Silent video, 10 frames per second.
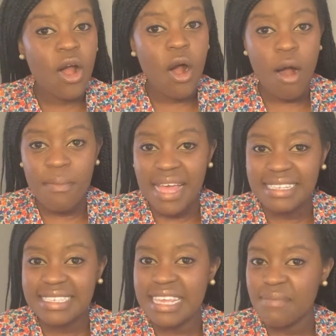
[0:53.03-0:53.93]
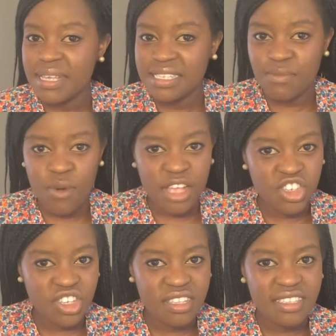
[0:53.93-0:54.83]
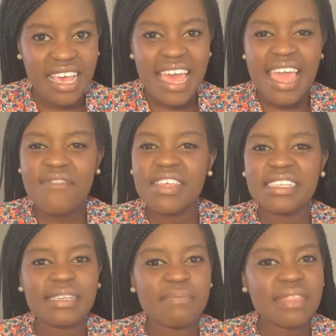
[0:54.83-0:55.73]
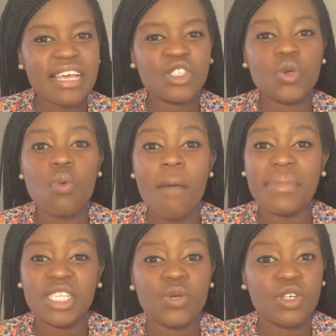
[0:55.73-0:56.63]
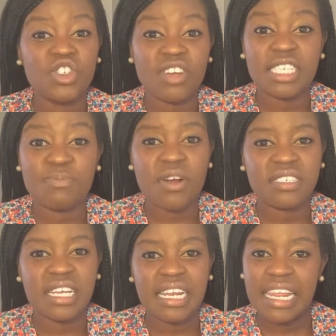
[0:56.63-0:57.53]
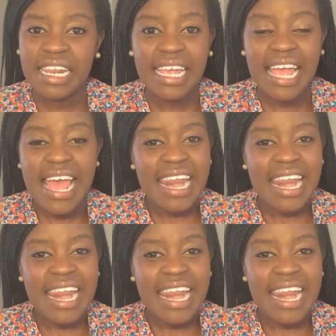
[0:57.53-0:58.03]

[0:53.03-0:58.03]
comment, send me some questions if there's some things you want me to address particularly.